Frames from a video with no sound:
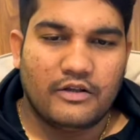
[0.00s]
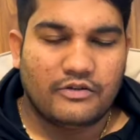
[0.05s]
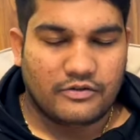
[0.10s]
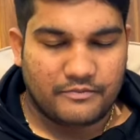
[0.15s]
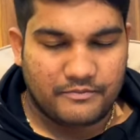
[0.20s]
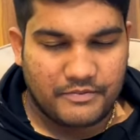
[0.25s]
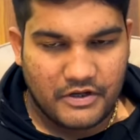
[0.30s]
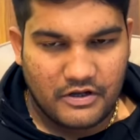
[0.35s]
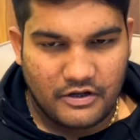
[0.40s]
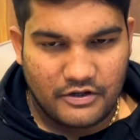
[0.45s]

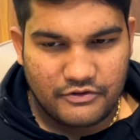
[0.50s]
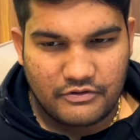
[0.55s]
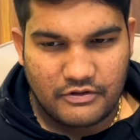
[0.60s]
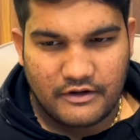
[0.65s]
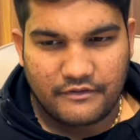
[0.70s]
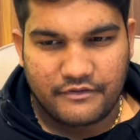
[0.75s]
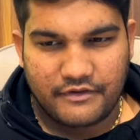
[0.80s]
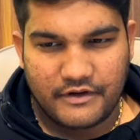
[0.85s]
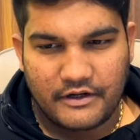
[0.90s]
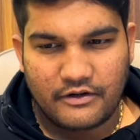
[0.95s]
So because you
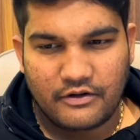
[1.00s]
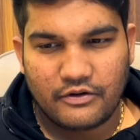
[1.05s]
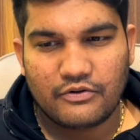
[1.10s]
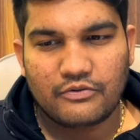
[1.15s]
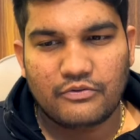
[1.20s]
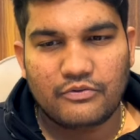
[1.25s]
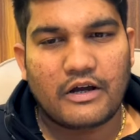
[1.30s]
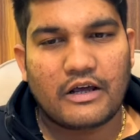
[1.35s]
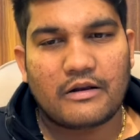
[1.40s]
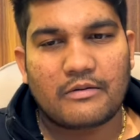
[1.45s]
are free to
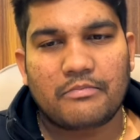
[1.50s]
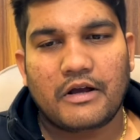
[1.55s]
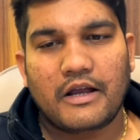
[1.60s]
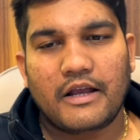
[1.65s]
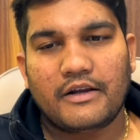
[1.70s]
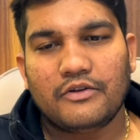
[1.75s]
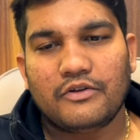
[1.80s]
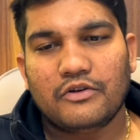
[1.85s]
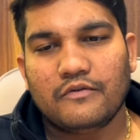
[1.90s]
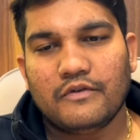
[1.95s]
do karma
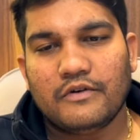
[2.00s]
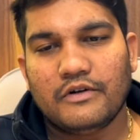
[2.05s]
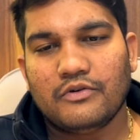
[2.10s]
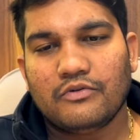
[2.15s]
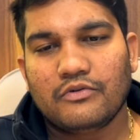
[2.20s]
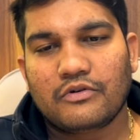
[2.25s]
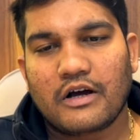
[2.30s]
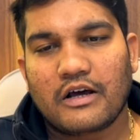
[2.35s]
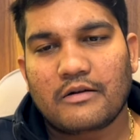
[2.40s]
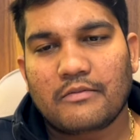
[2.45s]
and you will
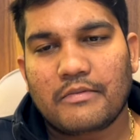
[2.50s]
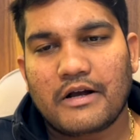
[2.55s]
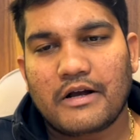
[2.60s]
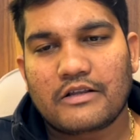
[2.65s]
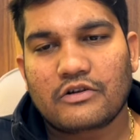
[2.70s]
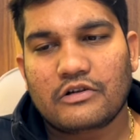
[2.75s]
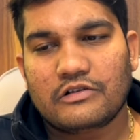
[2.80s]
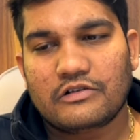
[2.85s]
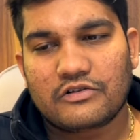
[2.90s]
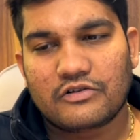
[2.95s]
do
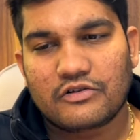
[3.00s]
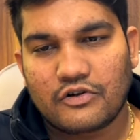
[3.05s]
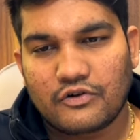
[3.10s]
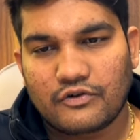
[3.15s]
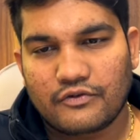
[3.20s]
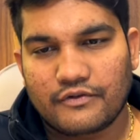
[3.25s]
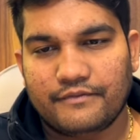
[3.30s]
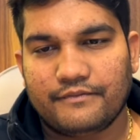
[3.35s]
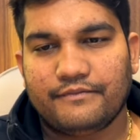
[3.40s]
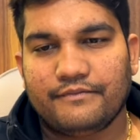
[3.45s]
karmas
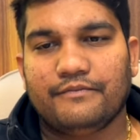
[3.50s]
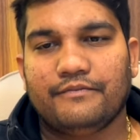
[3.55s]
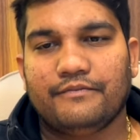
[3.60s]
also,